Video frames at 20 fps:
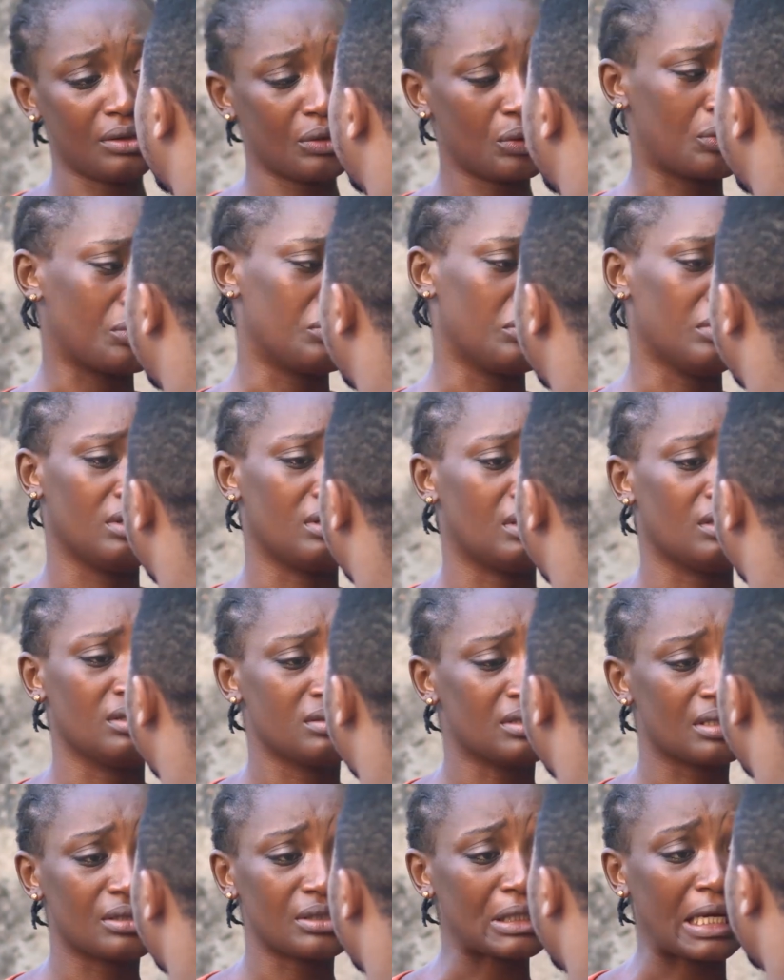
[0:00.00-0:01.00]
No,
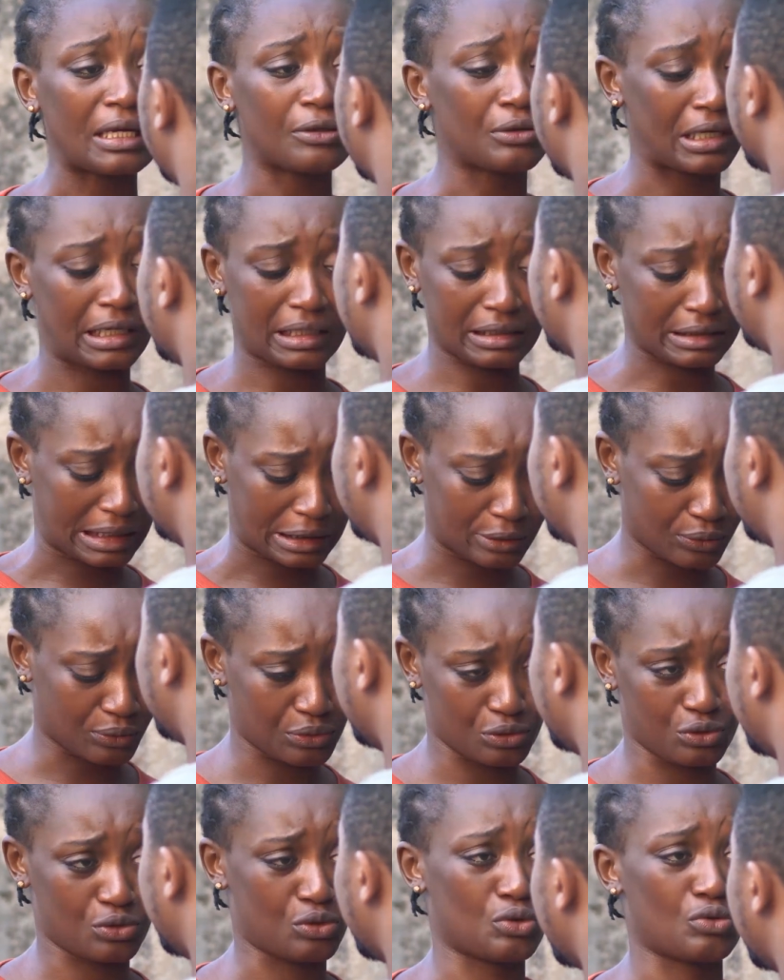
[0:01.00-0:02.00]
I don't
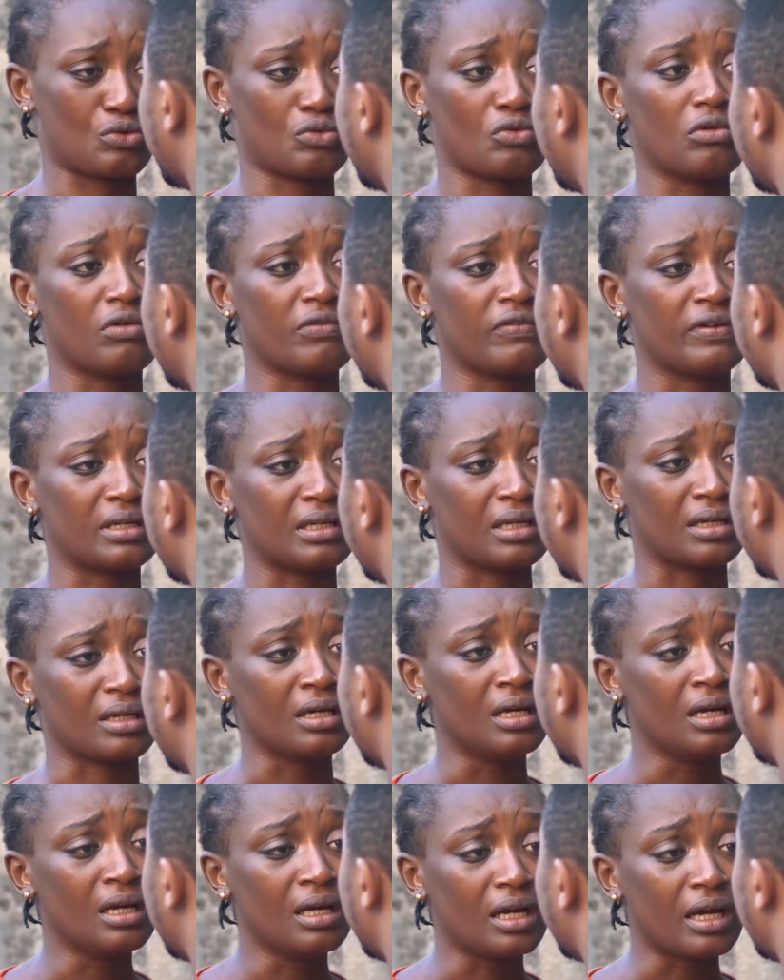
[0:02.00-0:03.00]
want you to go over there.
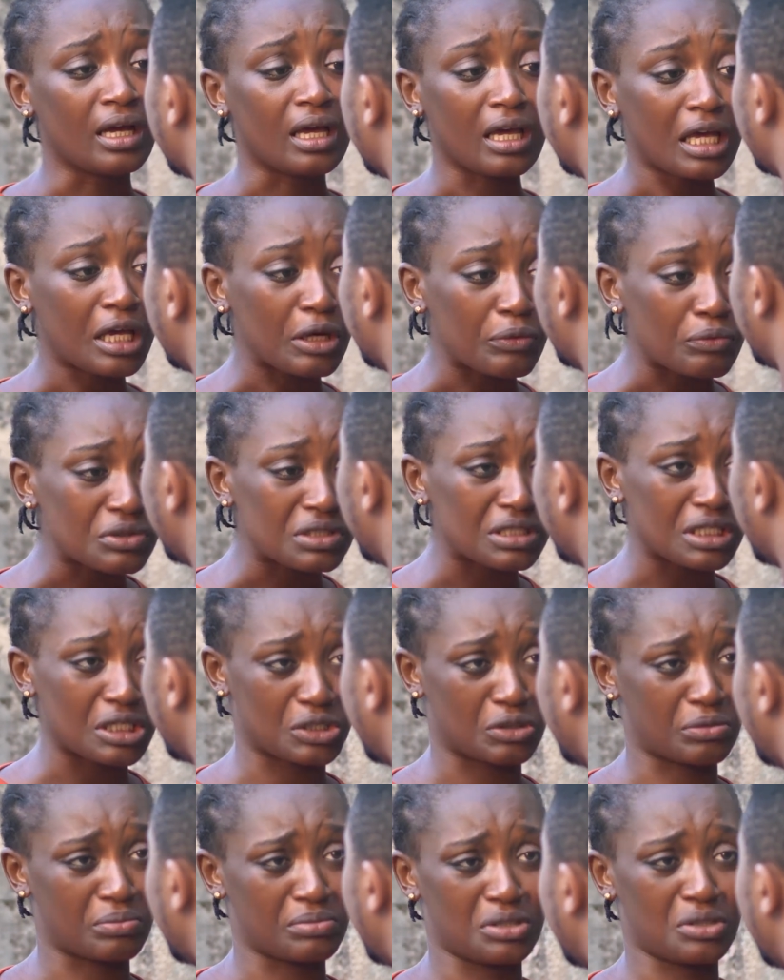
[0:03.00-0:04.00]
He will say
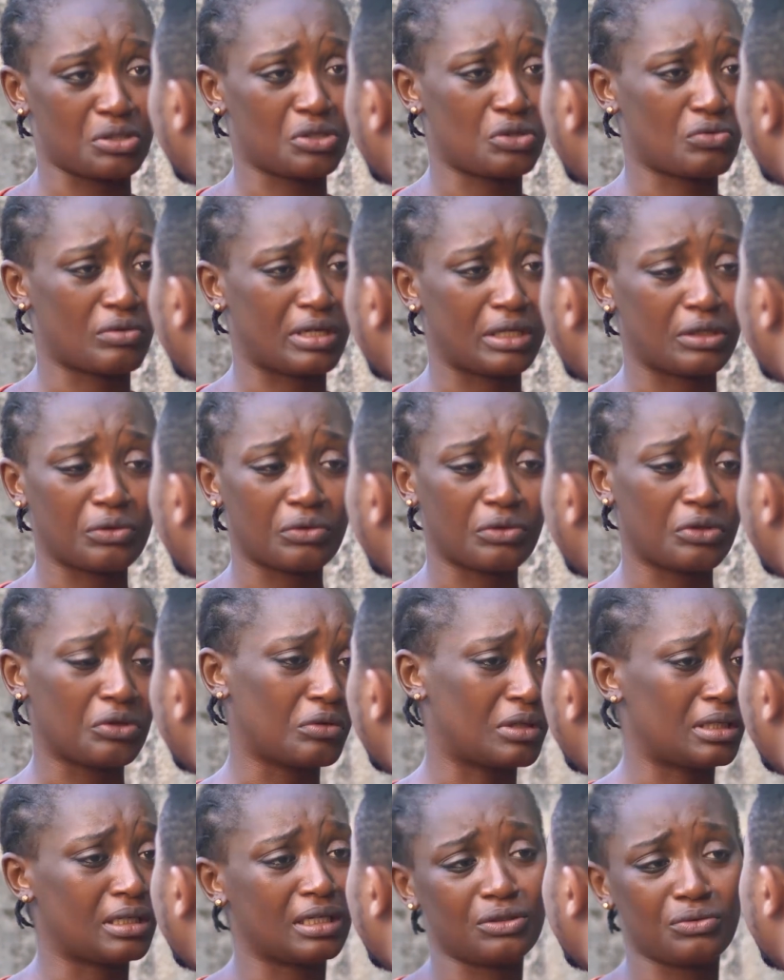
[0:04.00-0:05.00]
something to annoy
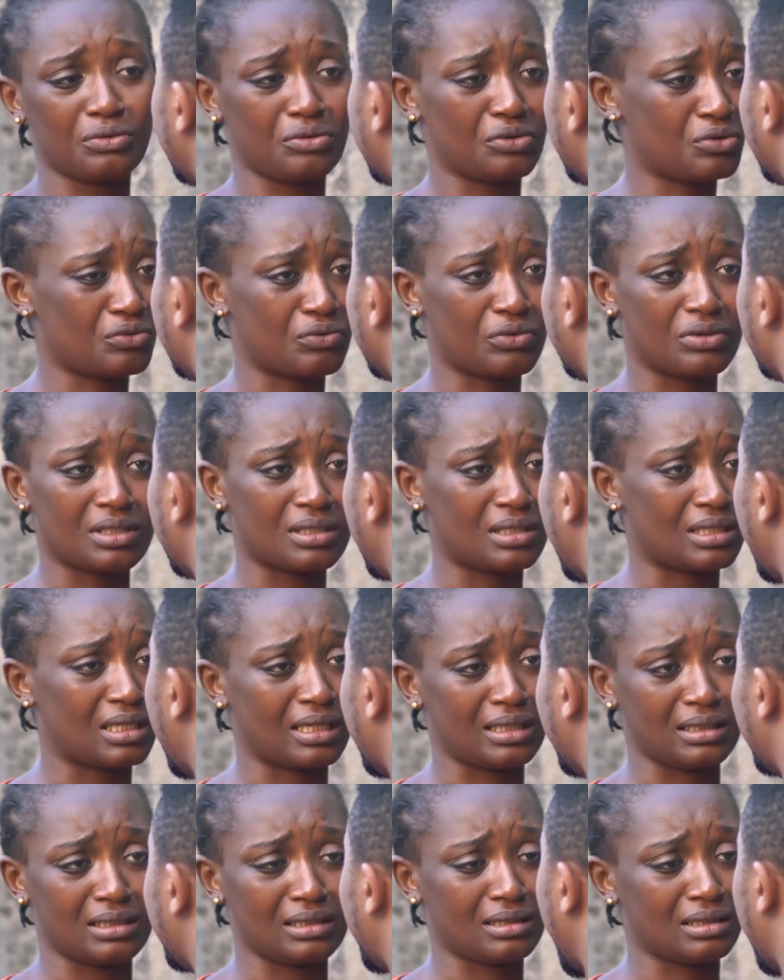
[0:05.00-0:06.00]
you and I don't want
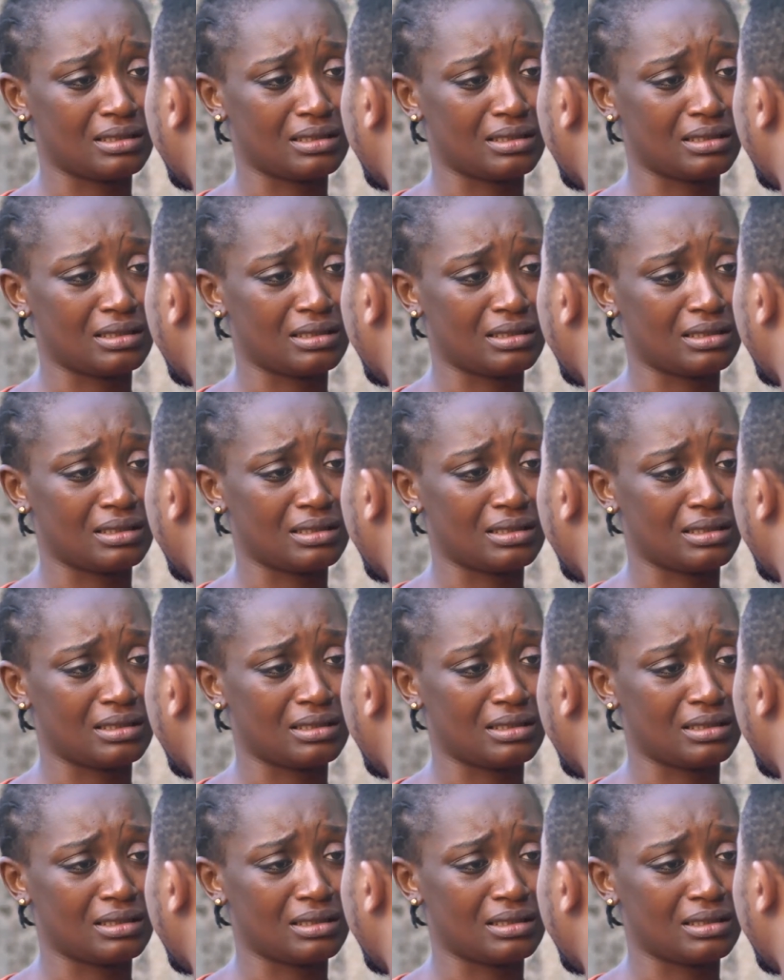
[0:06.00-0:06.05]
that.